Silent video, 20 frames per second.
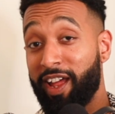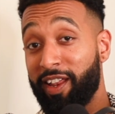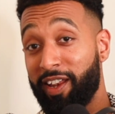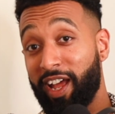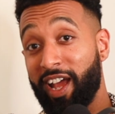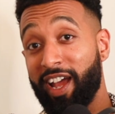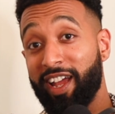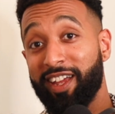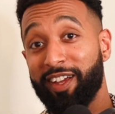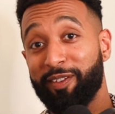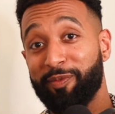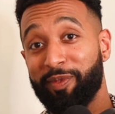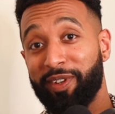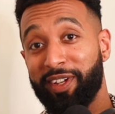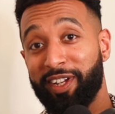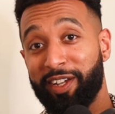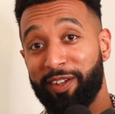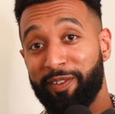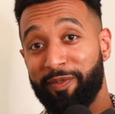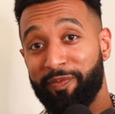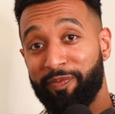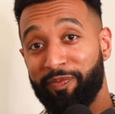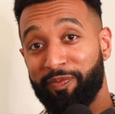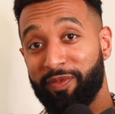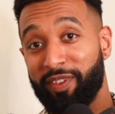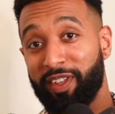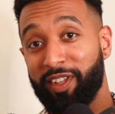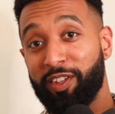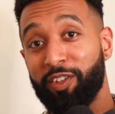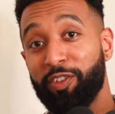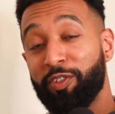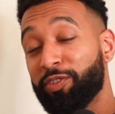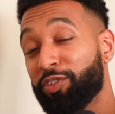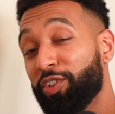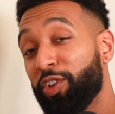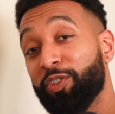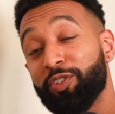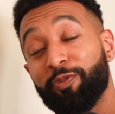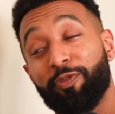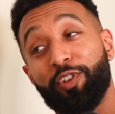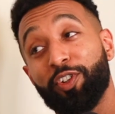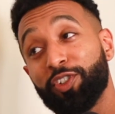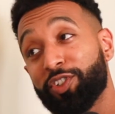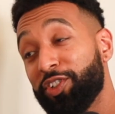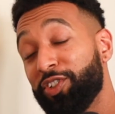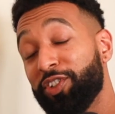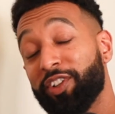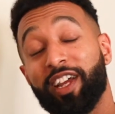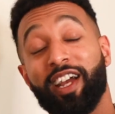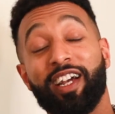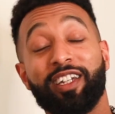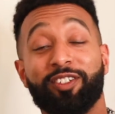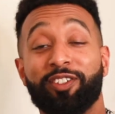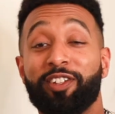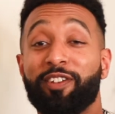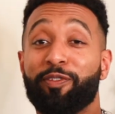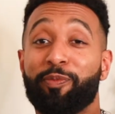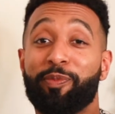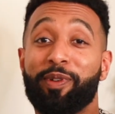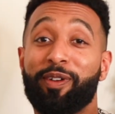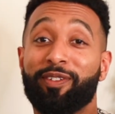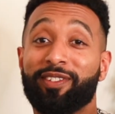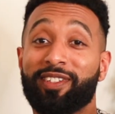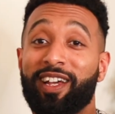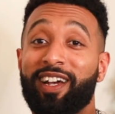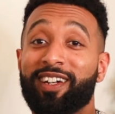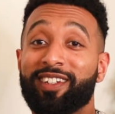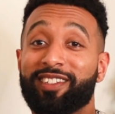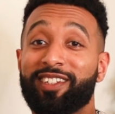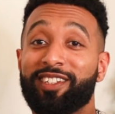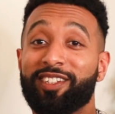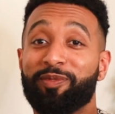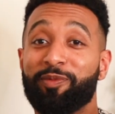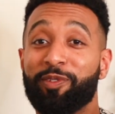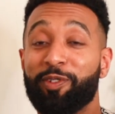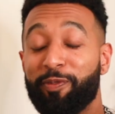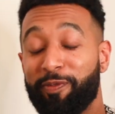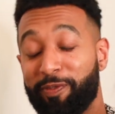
I am unfortunately, you guys will never be able to access me,